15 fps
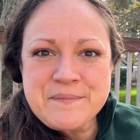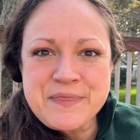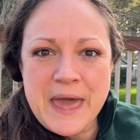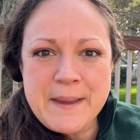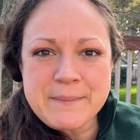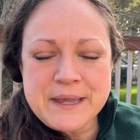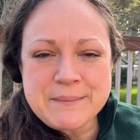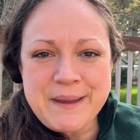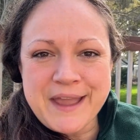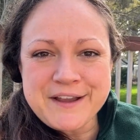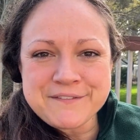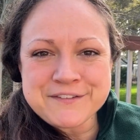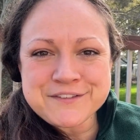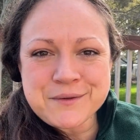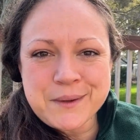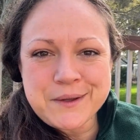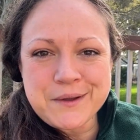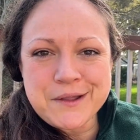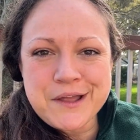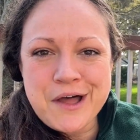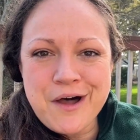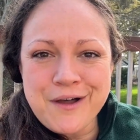that big bag of
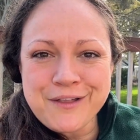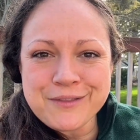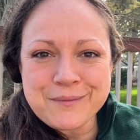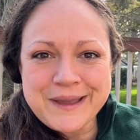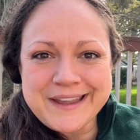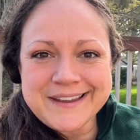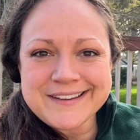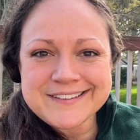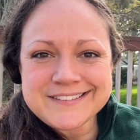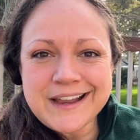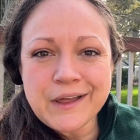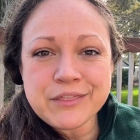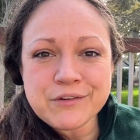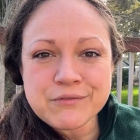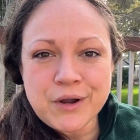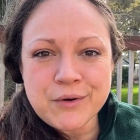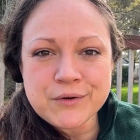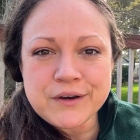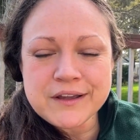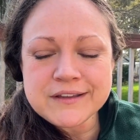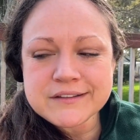soil all the way down the road.